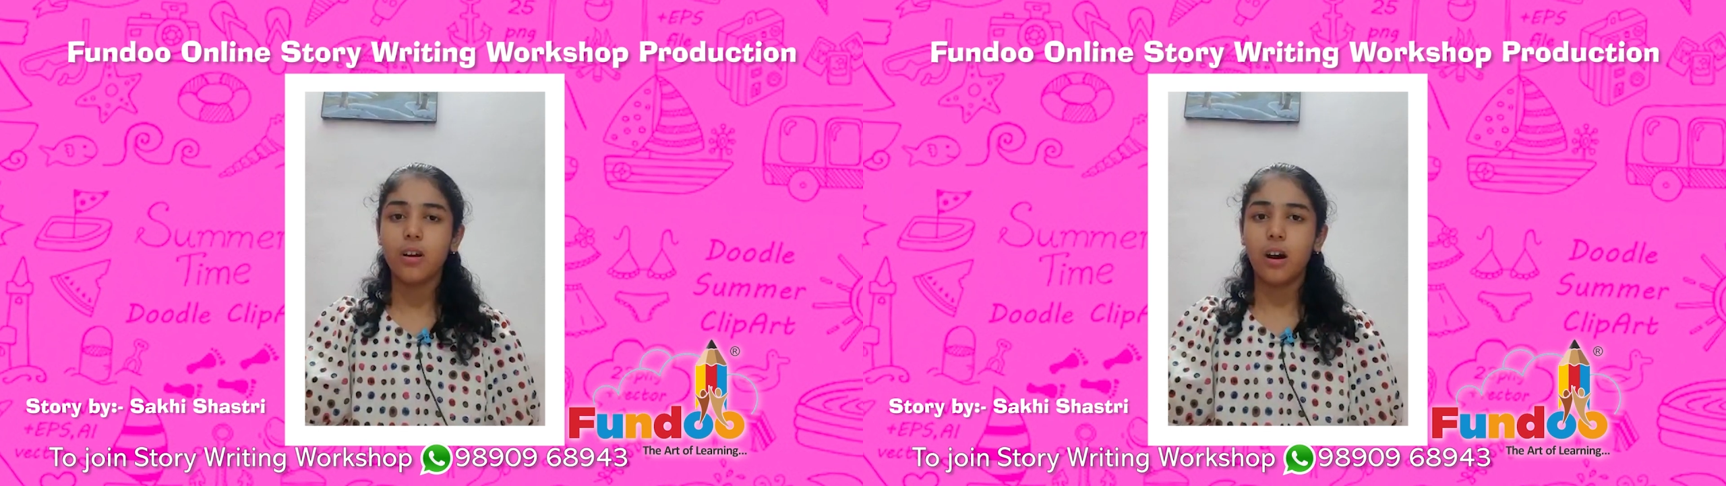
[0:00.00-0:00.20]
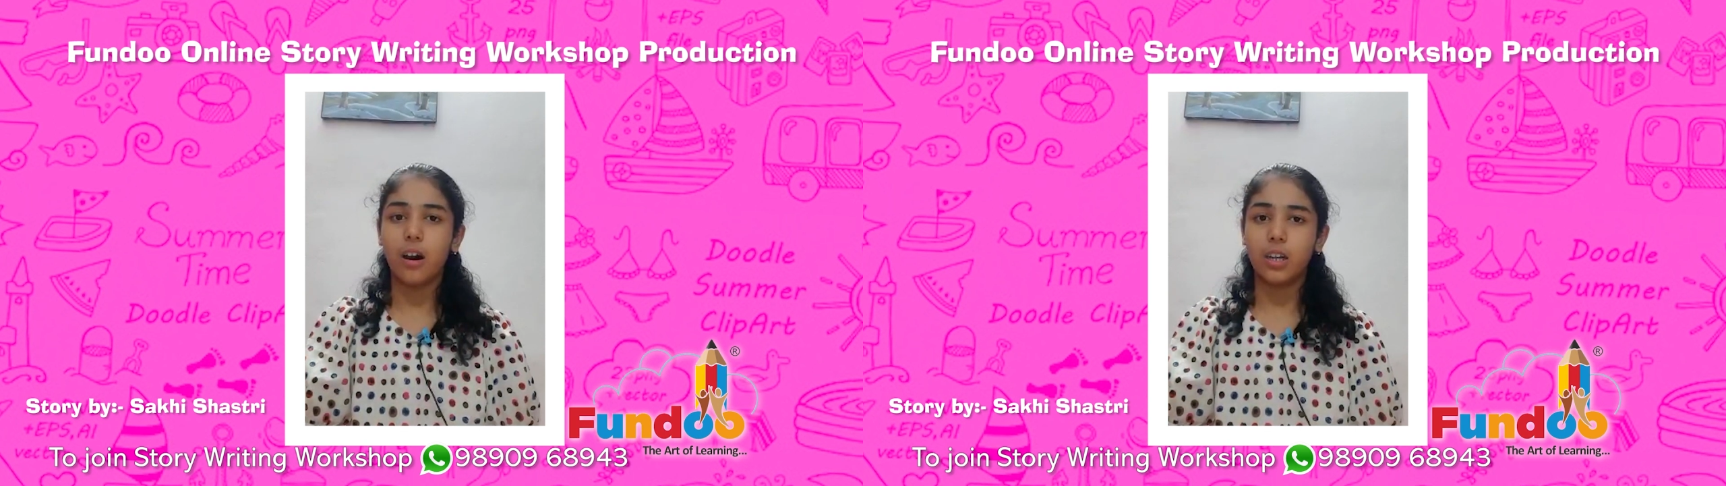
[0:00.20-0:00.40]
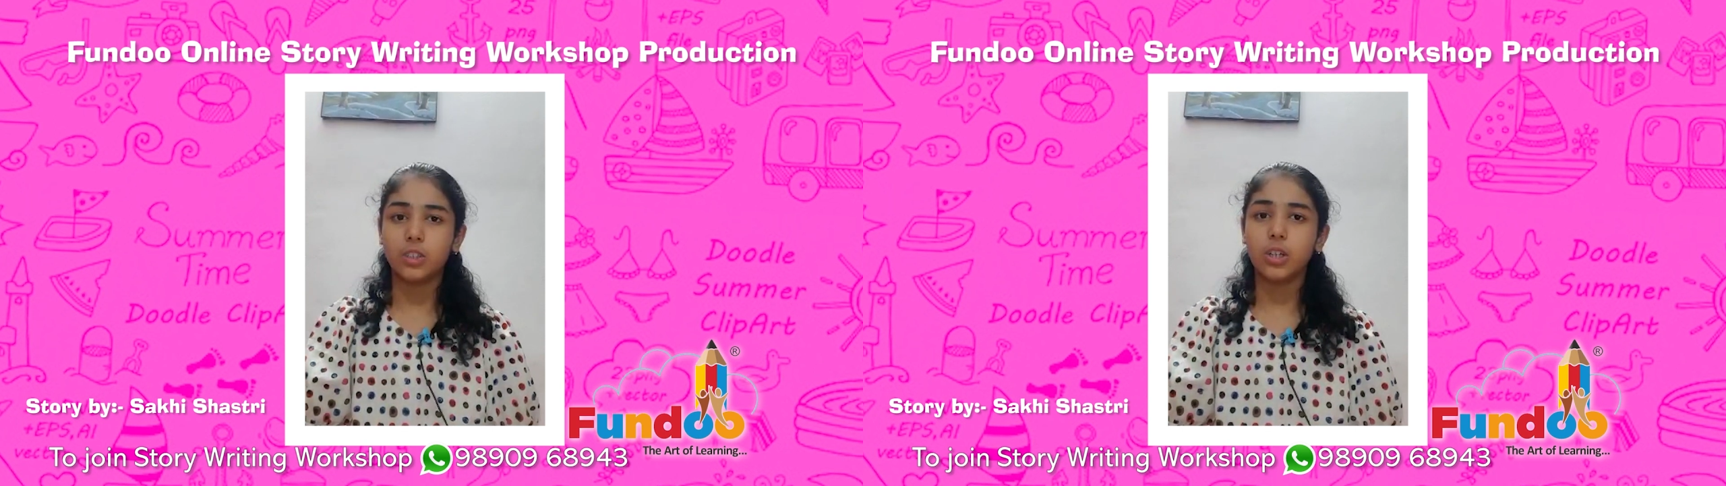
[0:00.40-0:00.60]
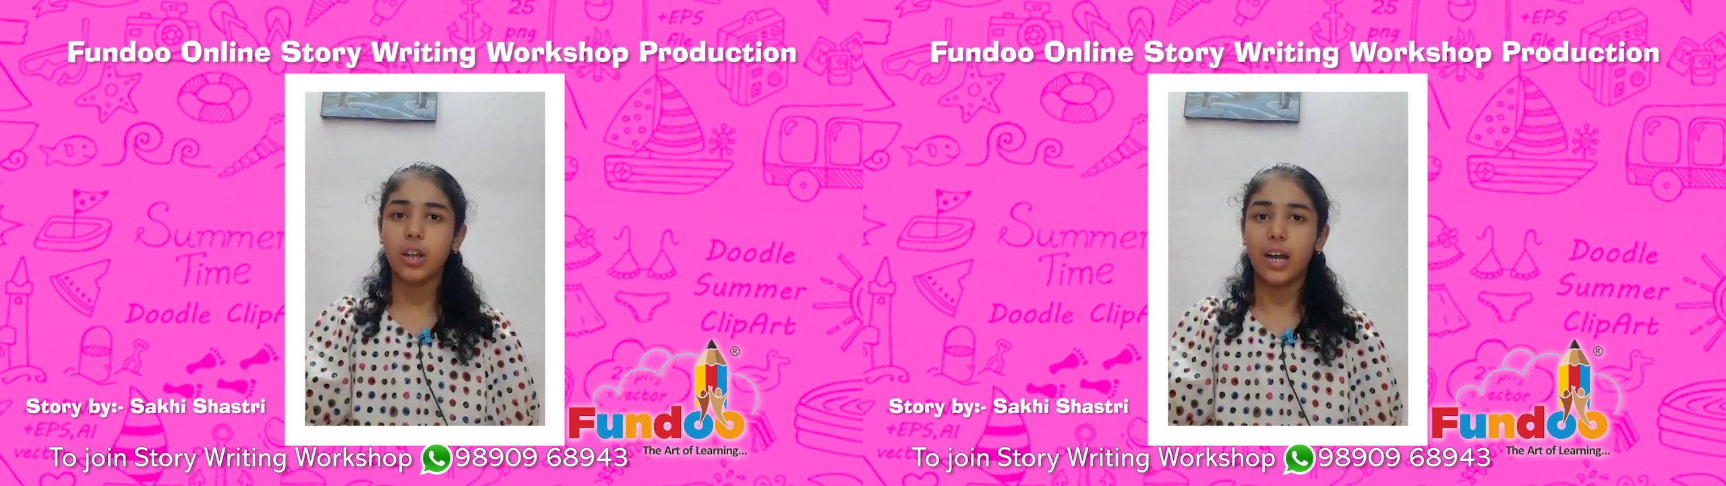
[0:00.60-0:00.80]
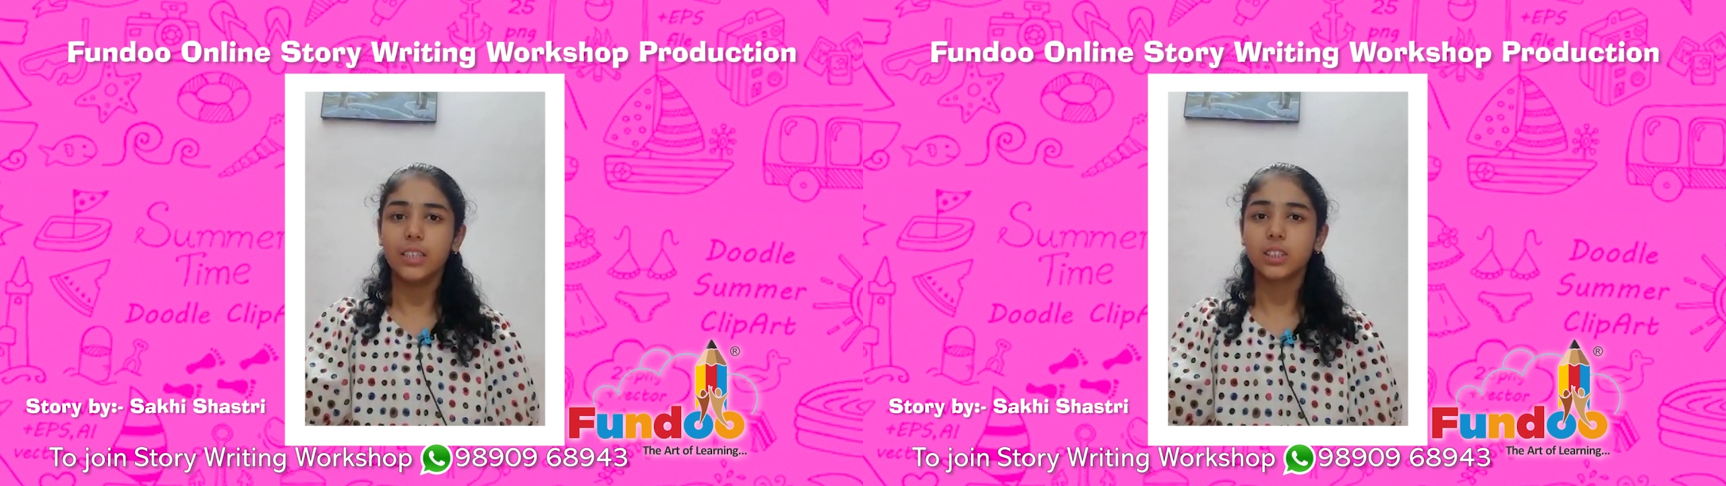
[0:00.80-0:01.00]
Arjun
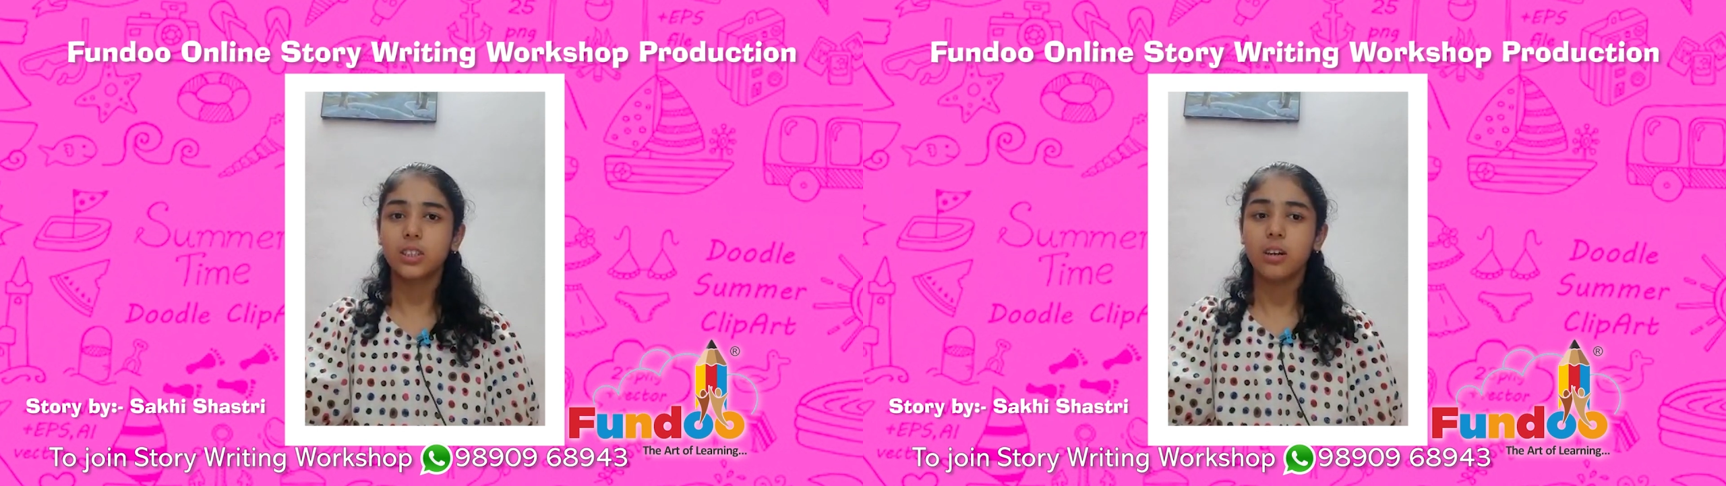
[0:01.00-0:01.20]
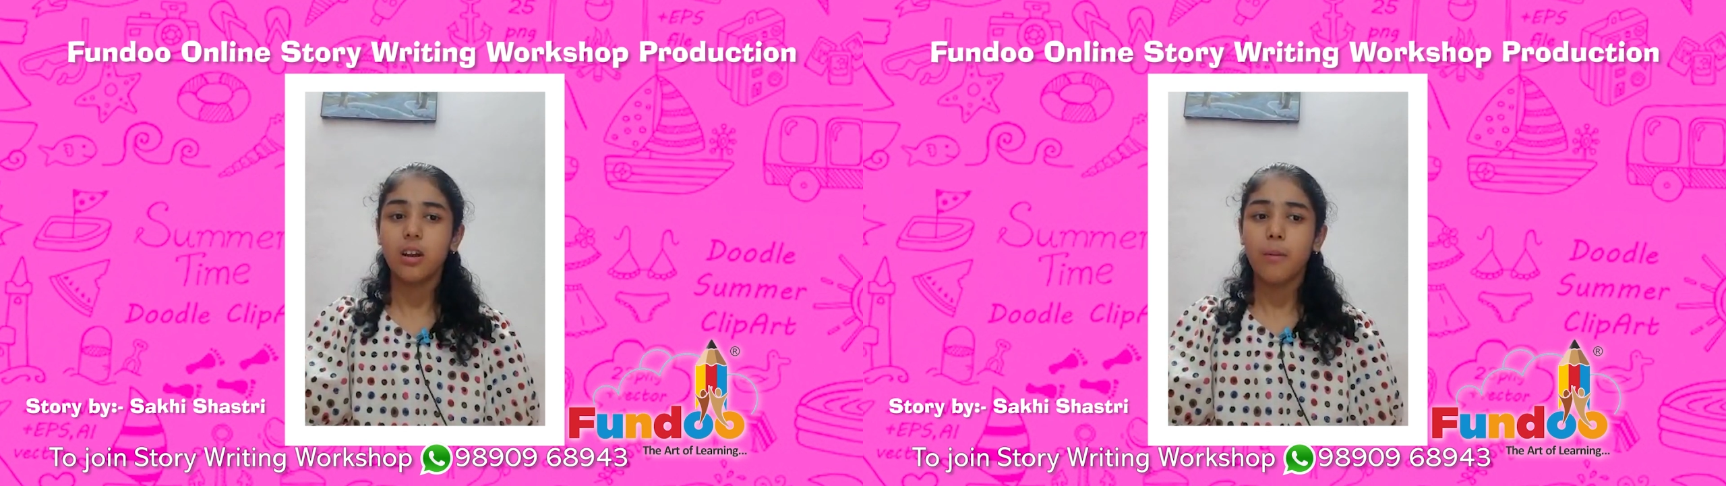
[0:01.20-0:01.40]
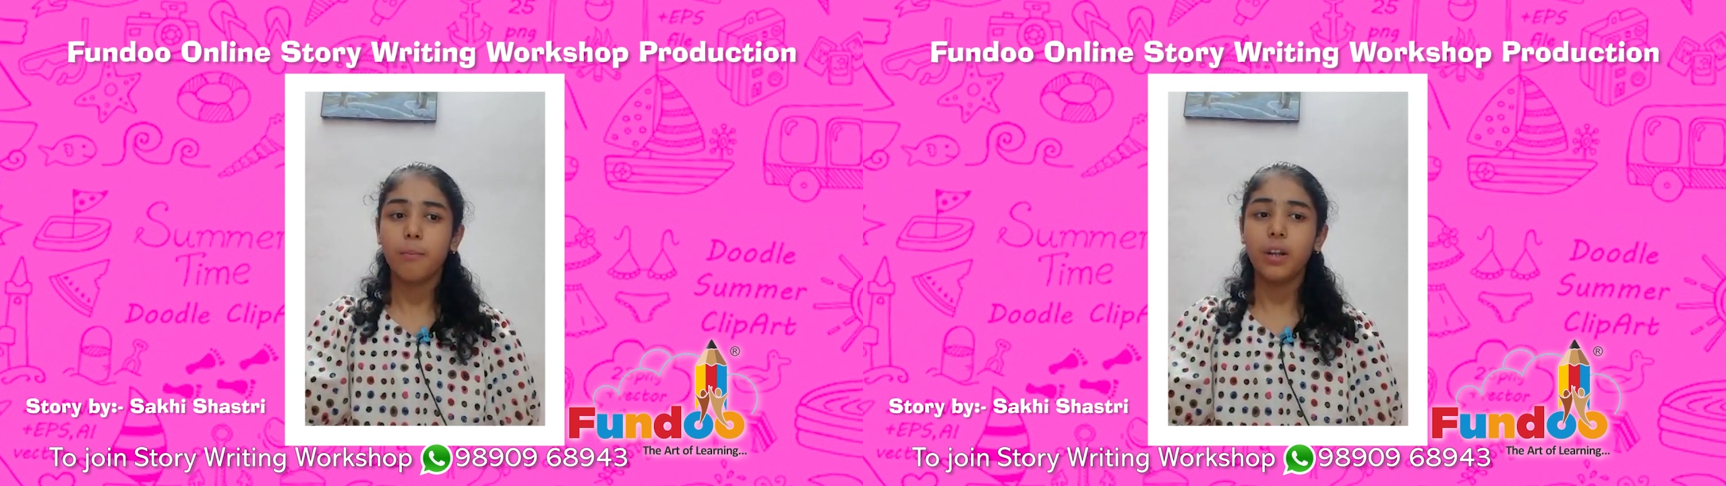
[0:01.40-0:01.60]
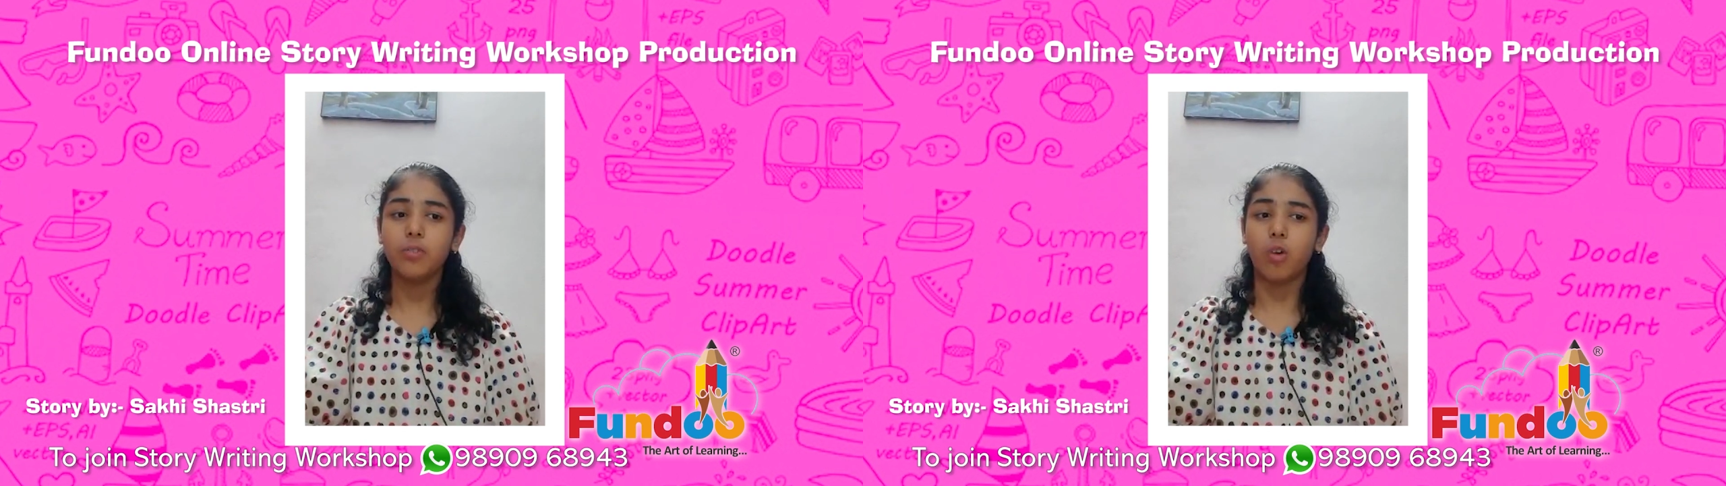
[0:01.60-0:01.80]
asked, But